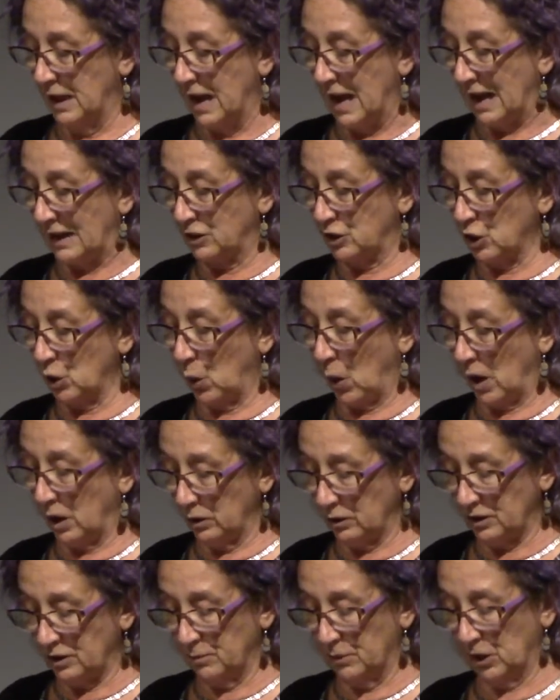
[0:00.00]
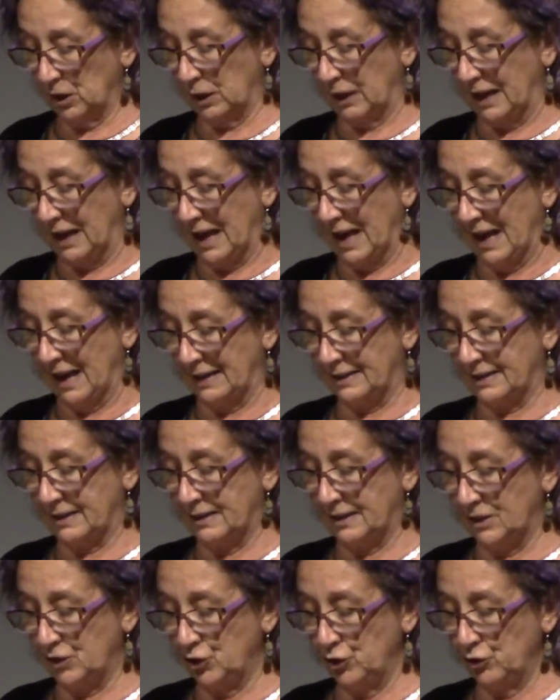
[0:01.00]
And so ultimately, her
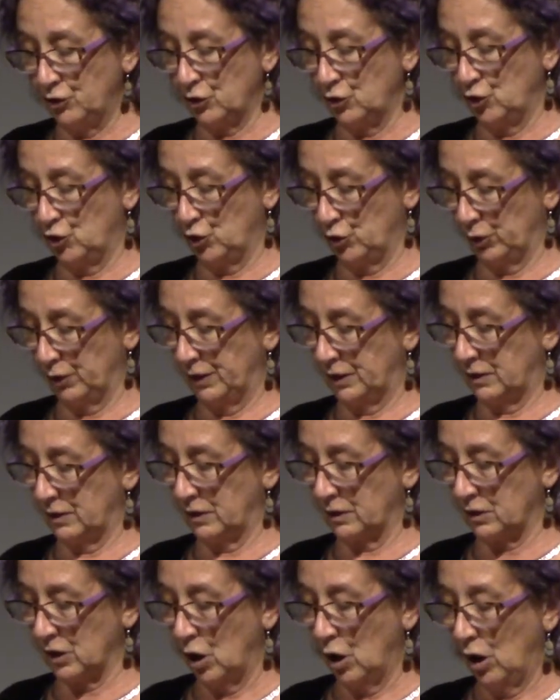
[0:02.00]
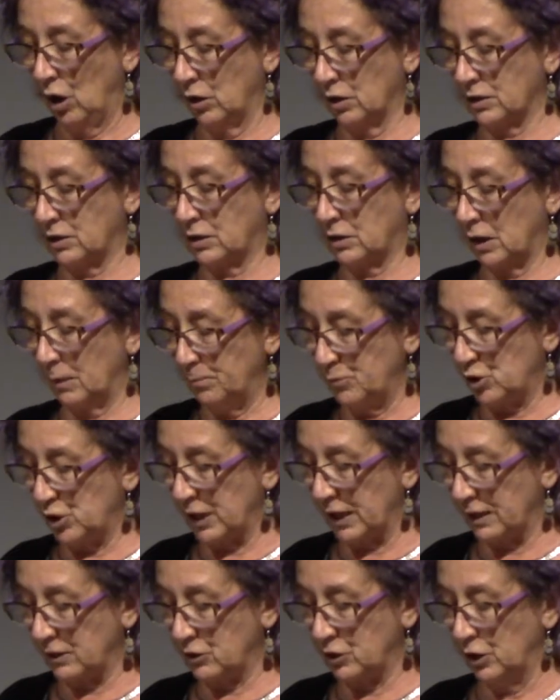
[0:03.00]
decisions and choices are
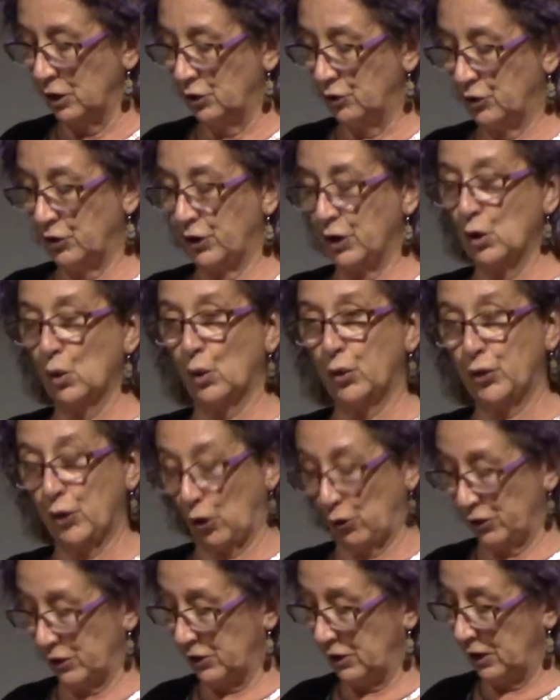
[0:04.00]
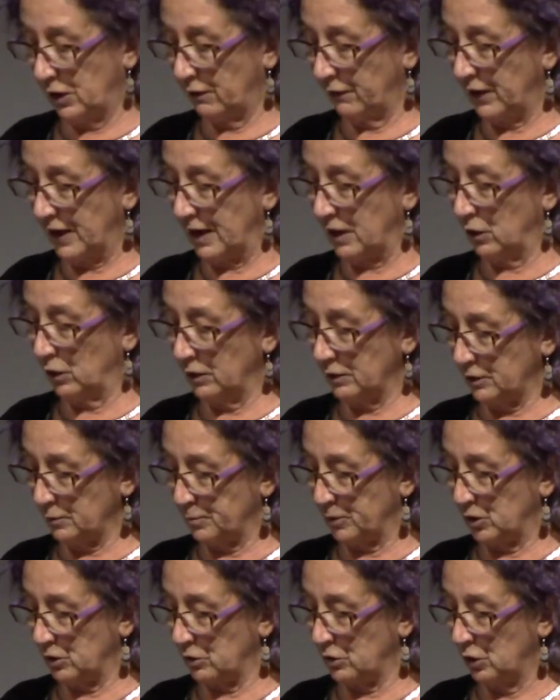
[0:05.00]
subject to the authority of her
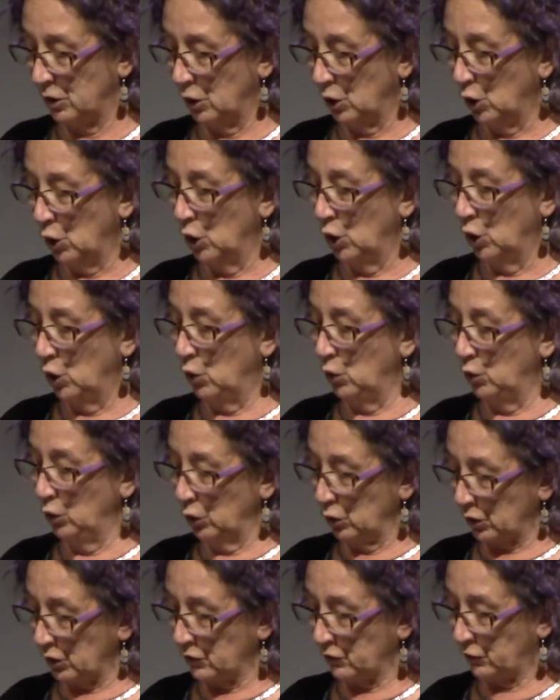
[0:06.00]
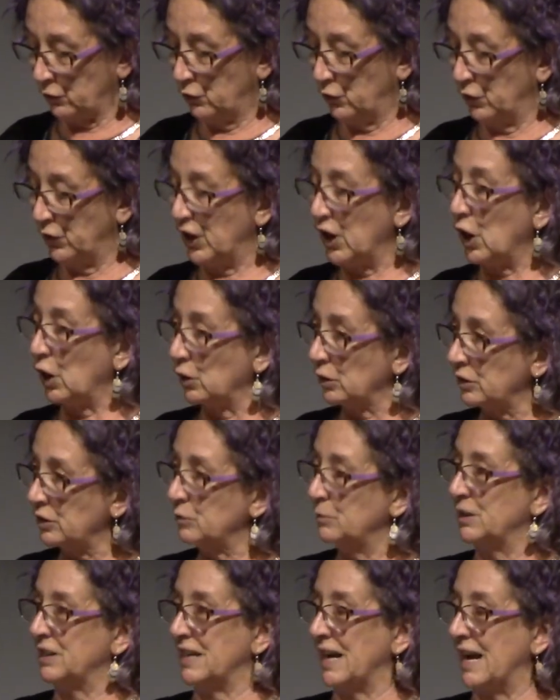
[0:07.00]
husband, who looks to the
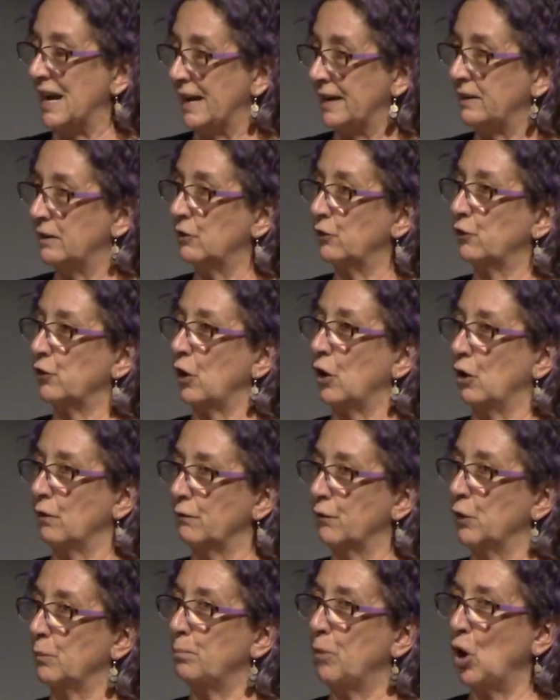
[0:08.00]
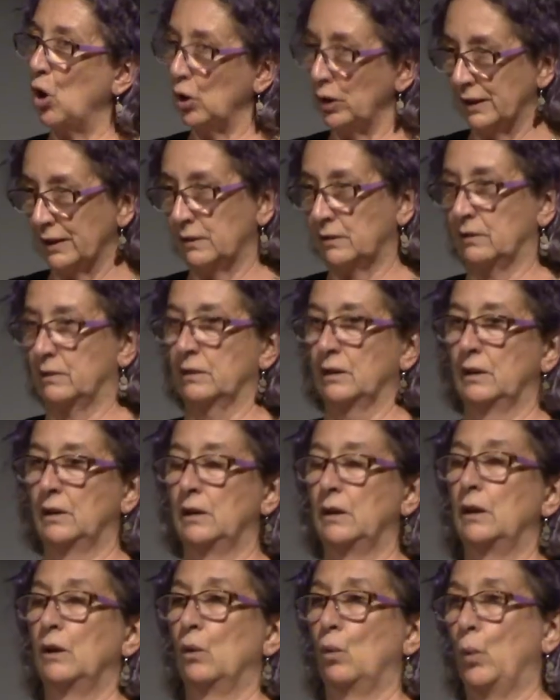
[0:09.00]
ultimate ends of the polis,
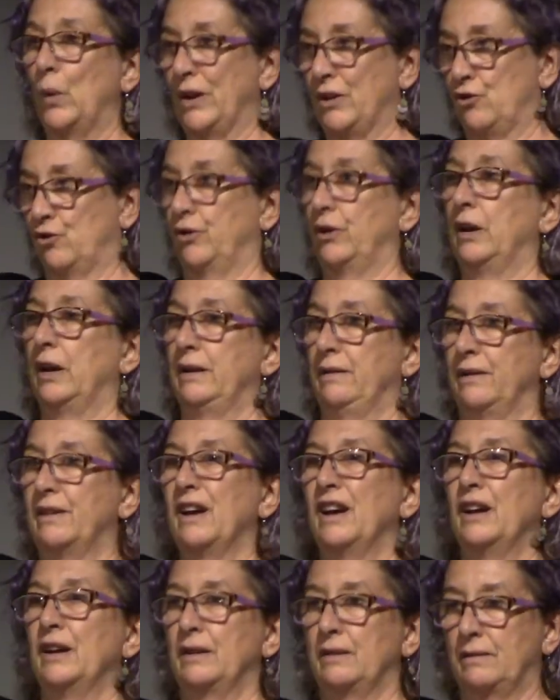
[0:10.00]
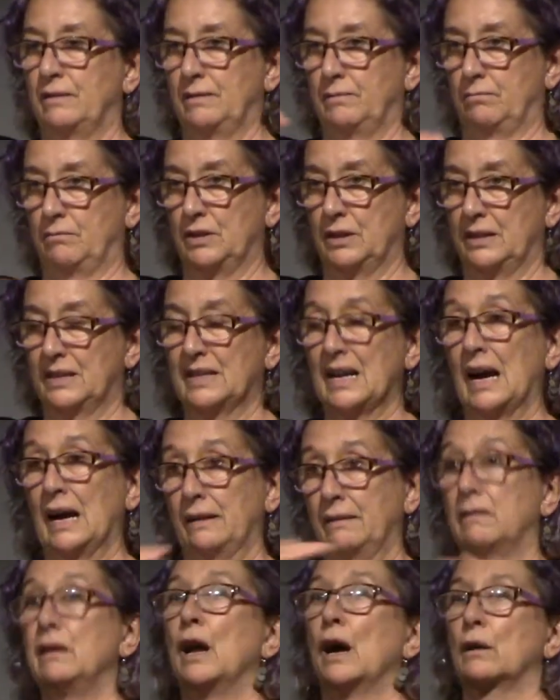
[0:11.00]
which in turn
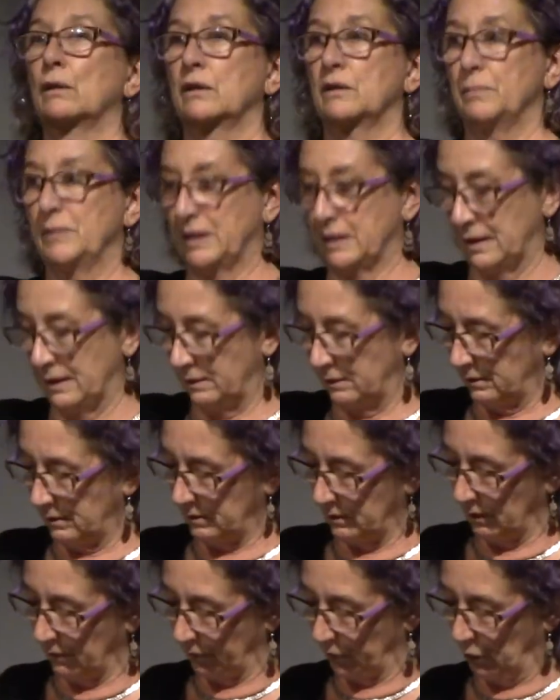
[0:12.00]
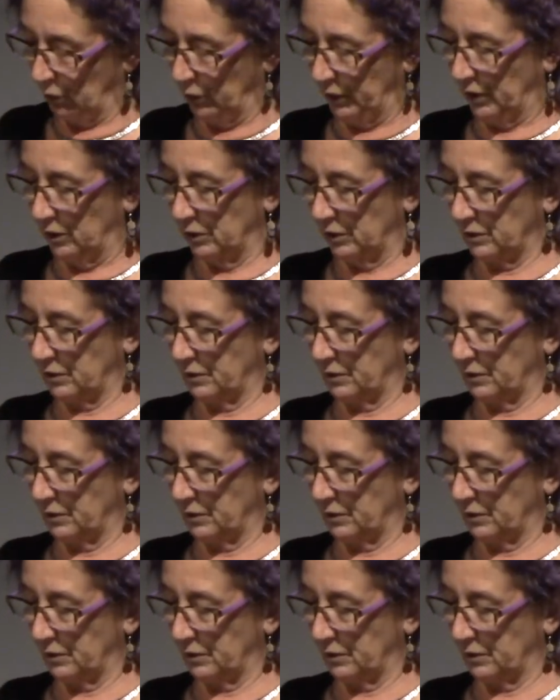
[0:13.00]
decide the ultimate ends of the oikos.